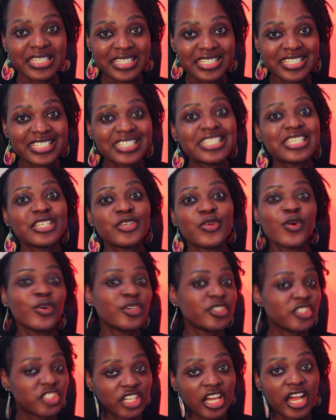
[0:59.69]

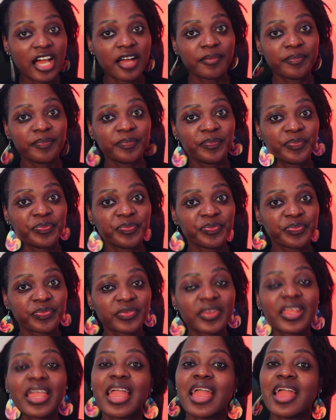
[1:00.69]
Ndinodya.
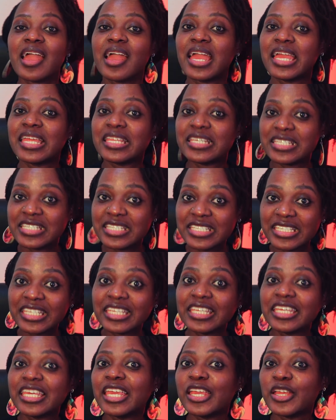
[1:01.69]

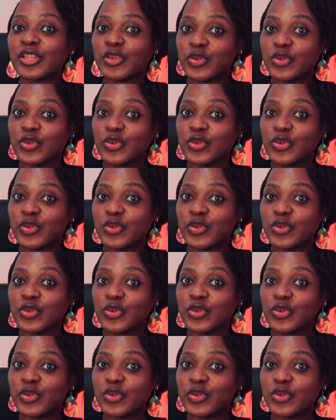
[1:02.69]
Ndinodya.